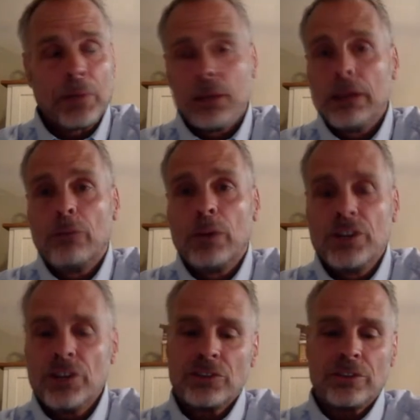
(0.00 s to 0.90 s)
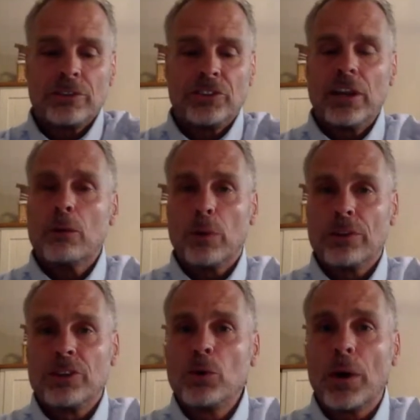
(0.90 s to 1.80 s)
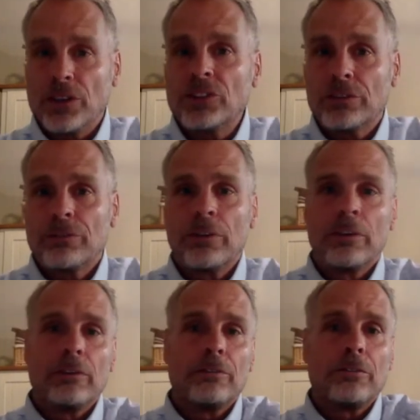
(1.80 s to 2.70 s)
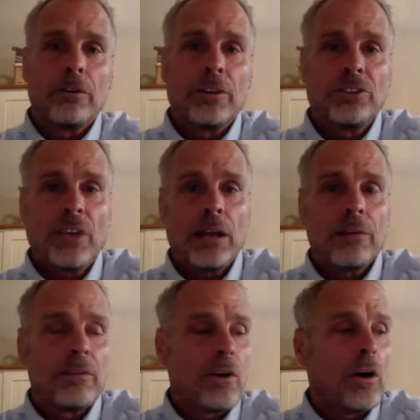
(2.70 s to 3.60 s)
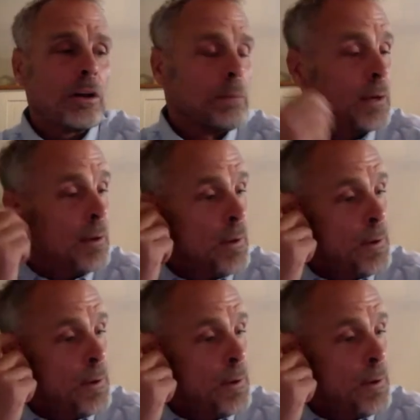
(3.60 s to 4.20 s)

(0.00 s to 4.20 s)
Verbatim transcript: If we just stick with the joints for, for the sake of the argument,